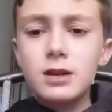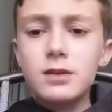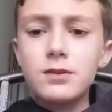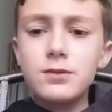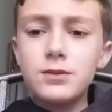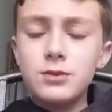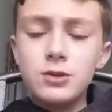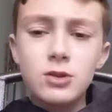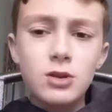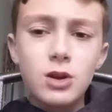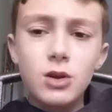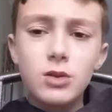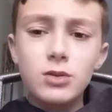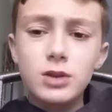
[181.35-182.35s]
of
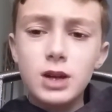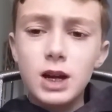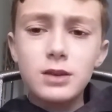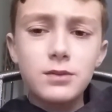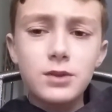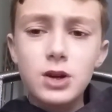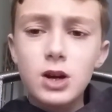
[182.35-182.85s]
your own kind of